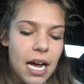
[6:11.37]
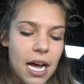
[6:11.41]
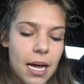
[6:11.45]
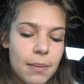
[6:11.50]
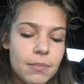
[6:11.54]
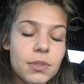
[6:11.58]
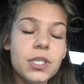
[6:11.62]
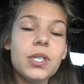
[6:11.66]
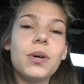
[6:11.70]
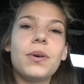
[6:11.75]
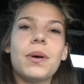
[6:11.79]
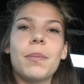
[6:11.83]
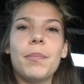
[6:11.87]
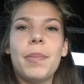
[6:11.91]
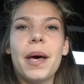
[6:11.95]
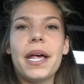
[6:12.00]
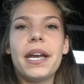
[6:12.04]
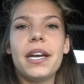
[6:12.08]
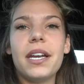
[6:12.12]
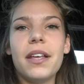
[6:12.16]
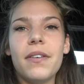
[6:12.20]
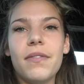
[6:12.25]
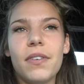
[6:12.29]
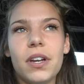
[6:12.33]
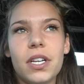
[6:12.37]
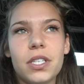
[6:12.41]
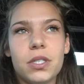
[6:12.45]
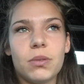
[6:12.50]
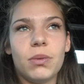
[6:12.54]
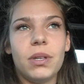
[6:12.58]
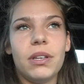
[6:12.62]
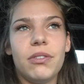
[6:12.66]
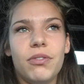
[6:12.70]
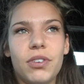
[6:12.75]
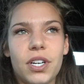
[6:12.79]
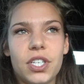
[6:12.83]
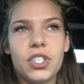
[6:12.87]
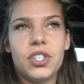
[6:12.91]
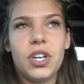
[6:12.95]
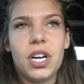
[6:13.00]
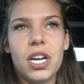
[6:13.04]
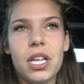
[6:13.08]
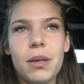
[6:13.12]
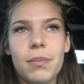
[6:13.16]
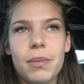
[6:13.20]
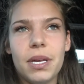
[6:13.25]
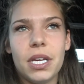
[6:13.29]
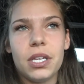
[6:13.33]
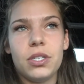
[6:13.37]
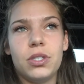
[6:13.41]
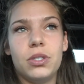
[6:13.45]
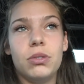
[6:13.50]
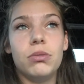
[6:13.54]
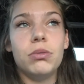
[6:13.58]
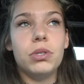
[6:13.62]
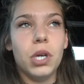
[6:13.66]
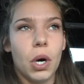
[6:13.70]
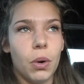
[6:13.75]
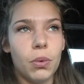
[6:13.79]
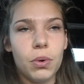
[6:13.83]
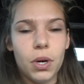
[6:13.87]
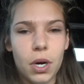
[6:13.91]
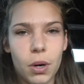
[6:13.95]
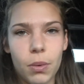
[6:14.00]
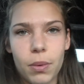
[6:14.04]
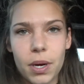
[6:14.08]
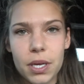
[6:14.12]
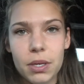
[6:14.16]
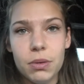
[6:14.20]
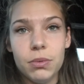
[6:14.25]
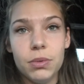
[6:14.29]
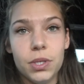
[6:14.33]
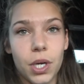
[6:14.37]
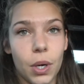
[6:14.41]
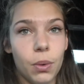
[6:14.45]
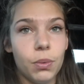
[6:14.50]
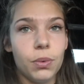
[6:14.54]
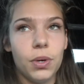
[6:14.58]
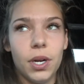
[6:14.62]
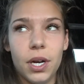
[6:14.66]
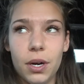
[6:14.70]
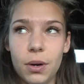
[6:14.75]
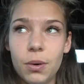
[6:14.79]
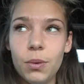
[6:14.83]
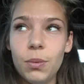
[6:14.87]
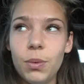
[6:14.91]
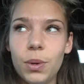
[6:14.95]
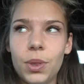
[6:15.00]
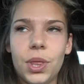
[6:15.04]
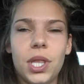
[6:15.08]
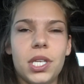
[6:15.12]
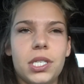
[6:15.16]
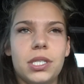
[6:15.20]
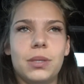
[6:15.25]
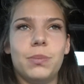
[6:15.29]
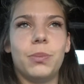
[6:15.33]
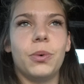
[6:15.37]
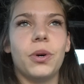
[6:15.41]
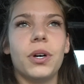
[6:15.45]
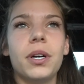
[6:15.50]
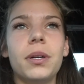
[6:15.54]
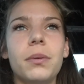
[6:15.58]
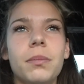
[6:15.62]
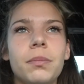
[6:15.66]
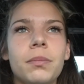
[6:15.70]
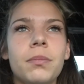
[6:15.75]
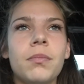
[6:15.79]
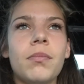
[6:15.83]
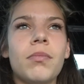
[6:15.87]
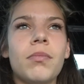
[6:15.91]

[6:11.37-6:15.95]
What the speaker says: I'm so competitive and it's really frustrating because you don't know what you don't know with this sport.